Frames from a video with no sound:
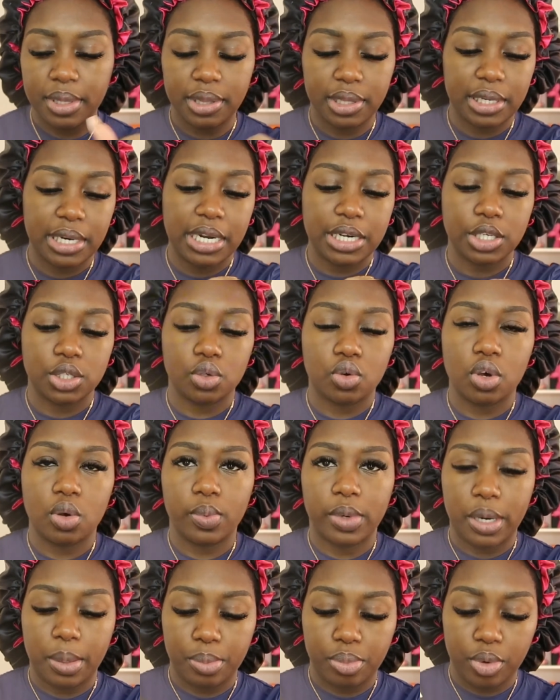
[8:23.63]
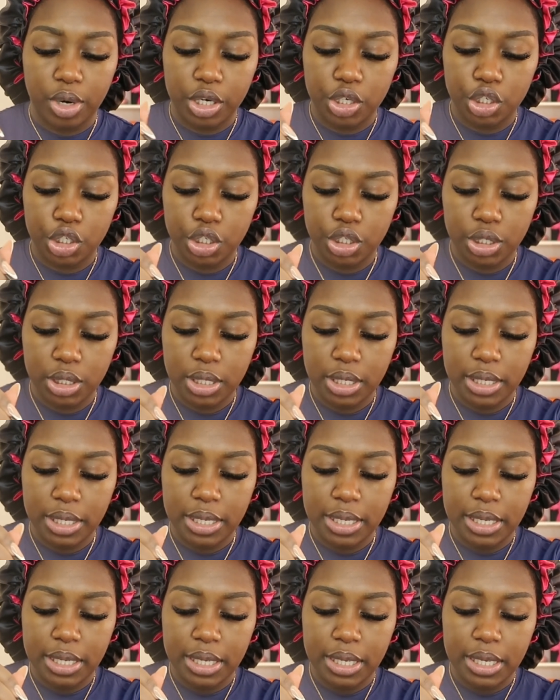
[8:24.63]
Then I just go in with a brush
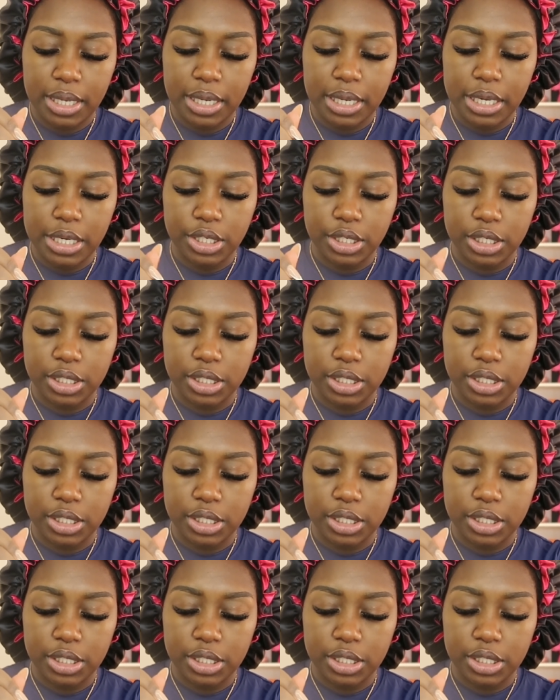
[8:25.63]
and